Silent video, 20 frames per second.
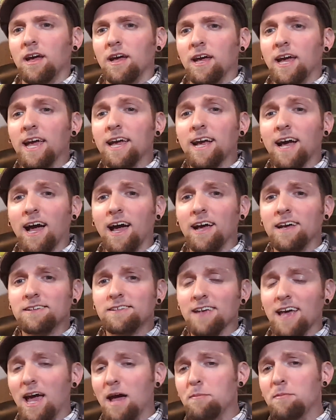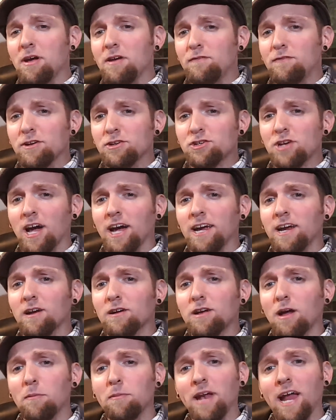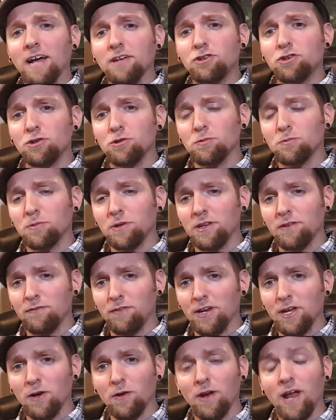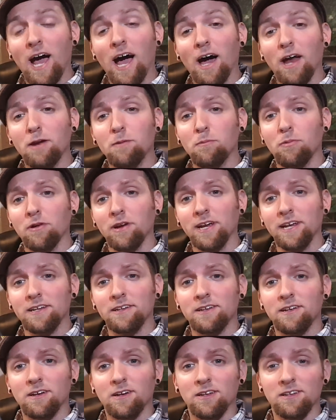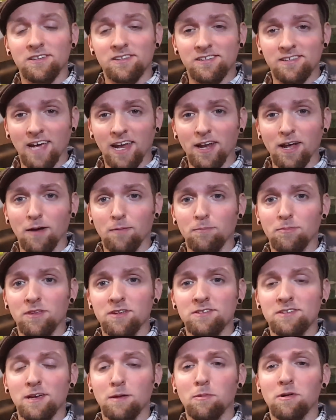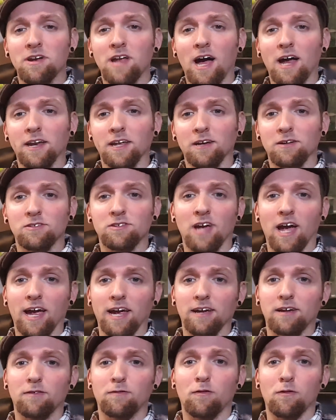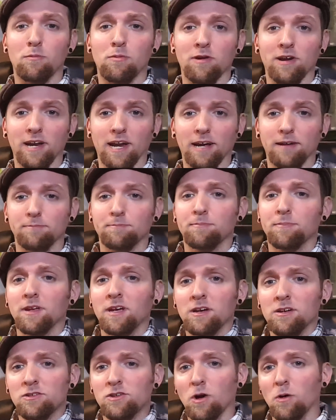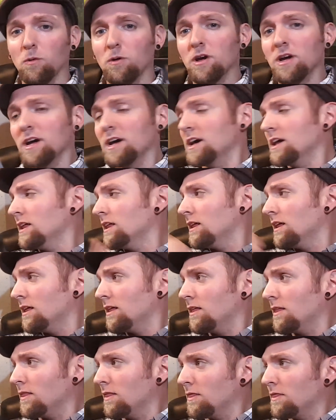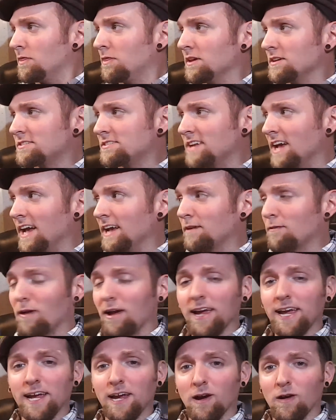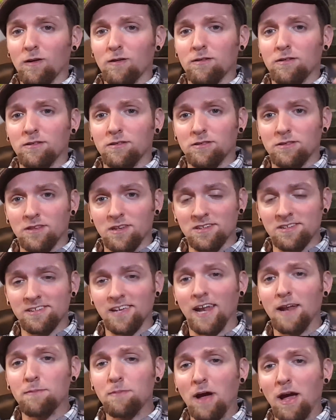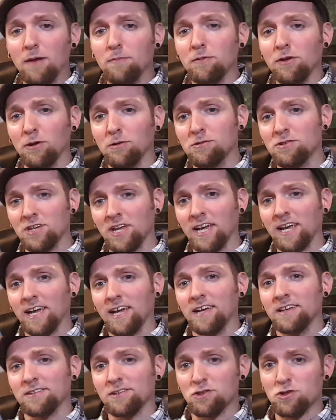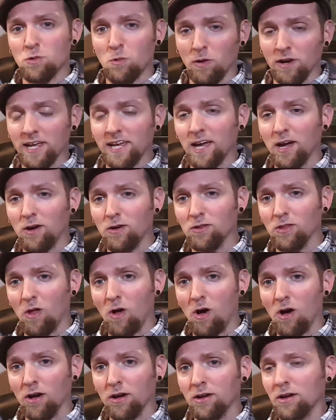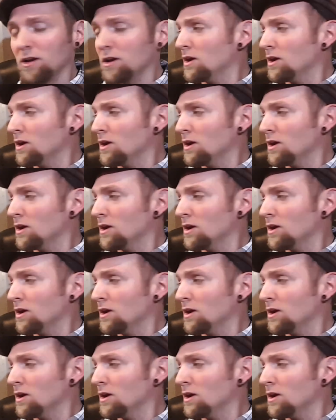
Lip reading: Hey guys, MA Fish Guy here, coming at you with a video on how to breed and set up the zebra Danio tank for breeding. So this tank right here, the setup I'm using is a 20-gallon long